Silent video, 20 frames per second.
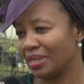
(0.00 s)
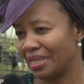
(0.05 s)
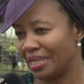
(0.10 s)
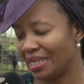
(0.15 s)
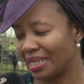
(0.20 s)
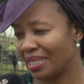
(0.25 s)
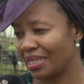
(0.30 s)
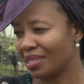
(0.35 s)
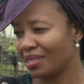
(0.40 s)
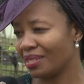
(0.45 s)

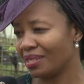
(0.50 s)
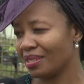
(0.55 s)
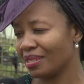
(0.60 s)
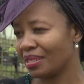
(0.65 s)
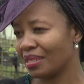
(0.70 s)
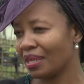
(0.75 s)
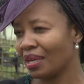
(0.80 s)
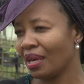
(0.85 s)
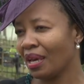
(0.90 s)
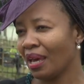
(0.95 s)

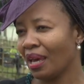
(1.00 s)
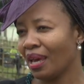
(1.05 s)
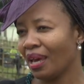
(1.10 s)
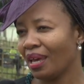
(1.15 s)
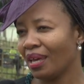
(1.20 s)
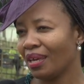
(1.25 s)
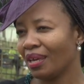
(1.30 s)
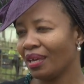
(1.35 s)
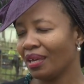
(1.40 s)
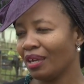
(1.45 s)
listeners.
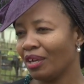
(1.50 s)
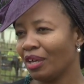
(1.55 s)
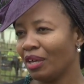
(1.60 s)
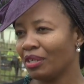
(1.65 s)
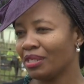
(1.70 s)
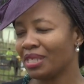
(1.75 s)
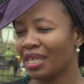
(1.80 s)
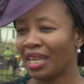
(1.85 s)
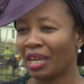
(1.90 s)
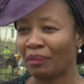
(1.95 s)

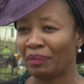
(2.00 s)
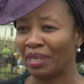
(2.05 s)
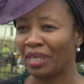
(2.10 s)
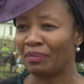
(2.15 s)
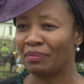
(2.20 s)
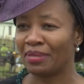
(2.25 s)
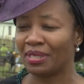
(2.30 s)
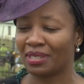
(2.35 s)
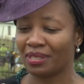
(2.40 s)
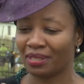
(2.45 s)
Senamile
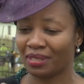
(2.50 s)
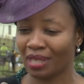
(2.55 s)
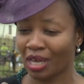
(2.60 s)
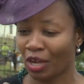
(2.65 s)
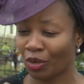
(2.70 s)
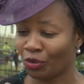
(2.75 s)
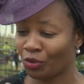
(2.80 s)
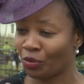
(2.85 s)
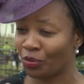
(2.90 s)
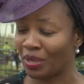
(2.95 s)

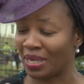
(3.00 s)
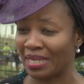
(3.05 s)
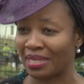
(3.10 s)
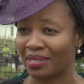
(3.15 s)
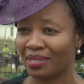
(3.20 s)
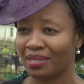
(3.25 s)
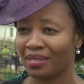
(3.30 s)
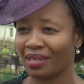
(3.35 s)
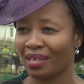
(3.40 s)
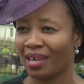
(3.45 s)
Masango
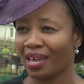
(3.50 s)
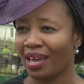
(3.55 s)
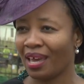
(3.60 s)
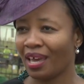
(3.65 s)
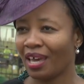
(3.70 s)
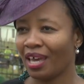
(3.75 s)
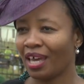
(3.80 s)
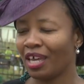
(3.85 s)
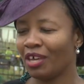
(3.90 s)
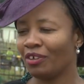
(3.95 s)
was
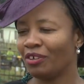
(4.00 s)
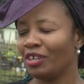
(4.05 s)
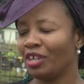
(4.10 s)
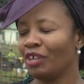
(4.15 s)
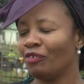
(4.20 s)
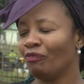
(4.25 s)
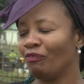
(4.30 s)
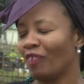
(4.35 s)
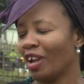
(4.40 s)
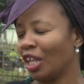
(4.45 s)
an
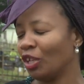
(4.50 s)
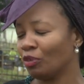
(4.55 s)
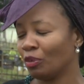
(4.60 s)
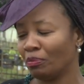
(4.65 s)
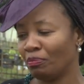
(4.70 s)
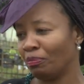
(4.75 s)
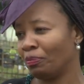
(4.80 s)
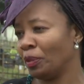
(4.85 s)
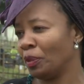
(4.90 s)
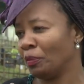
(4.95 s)

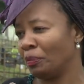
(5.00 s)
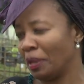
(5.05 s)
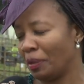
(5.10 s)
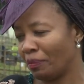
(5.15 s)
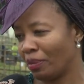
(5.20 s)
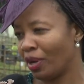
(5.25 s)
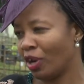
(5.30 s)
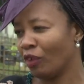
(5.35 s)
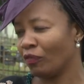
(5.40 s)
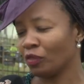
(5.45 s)
invaluable
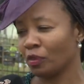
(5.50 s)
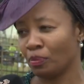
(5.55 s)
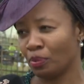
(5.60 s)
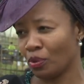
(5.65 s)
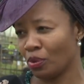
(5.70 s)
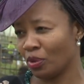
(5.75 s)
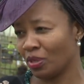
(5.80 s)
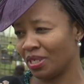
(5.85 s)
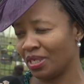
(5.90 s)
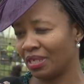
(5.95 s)
member of the
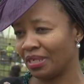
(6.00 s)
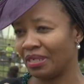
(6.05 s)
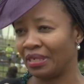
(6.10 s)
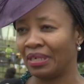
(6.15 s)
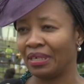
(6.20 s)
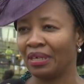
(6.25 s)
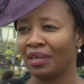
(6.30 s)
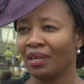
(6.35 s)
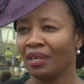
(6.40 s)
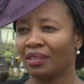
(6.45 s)
board.
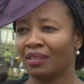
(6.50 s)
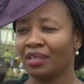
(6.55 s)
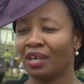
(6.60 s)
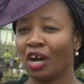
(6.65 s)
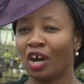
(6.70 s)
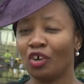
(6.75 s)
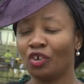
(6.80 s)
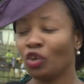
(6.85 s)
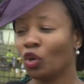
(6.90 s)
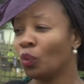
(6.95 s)
There
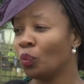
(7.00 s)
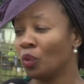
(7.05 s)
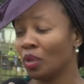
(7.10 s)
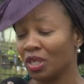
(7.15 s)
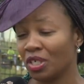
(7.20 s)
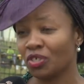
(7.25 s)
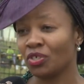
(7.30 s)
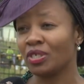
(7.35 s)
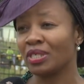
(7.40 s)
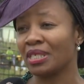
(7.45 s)
are no
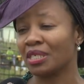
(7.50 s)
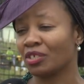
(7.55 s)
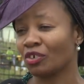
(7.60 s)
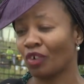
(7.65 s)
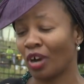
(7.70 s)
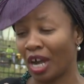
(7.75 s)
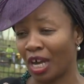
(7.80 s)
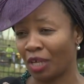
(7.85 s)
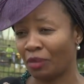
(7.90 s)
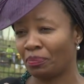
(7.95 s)
words to
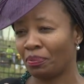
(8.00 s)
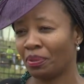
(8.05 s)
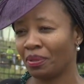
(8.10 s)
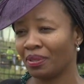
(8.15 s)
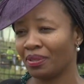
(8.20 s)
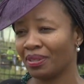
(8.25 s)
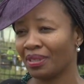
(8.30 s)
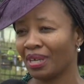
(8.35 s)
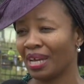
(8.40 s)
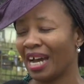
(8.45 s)
describe
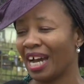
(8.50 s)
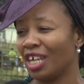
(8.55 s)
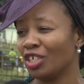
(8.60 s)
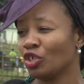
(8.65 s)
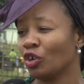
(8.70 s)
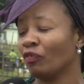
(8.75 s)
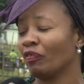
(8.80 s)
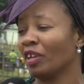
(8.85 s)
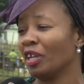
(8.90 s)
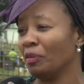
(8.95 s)
the kind
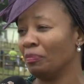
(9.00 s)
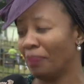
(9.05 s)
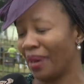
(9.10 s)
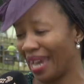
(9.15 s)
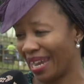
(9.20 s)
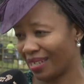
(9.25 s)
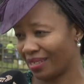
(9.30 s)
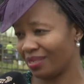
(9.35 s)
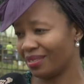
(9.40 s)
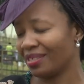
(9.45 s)
of
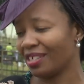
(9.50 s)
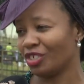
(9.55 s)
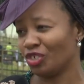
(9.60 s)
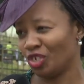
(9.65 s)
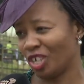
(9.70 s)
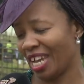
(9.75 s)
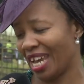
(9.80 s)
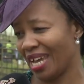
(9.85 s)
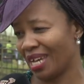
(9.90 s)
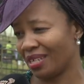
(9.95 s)
impact that
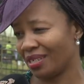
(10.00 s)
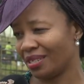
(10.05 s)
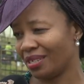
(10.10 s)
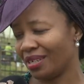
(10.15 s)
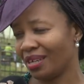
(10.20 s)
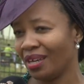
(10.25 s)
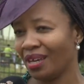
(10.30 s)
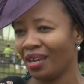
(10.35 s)
she had.